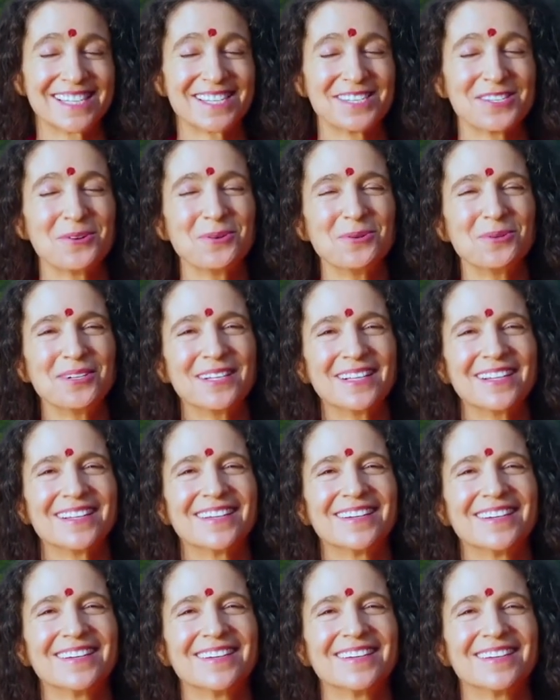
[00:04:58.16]
soul
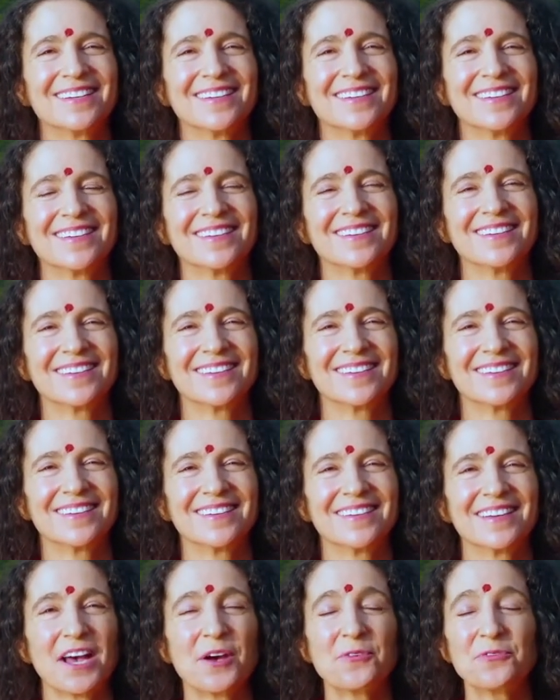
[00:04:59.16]

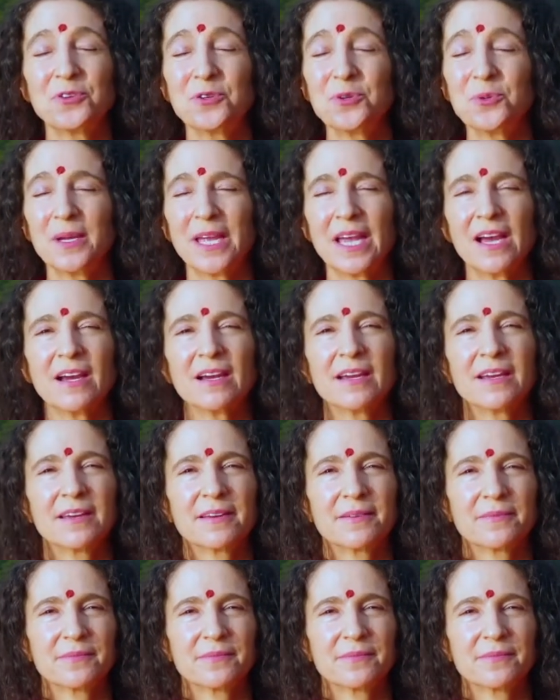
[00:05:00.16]
of who who we are.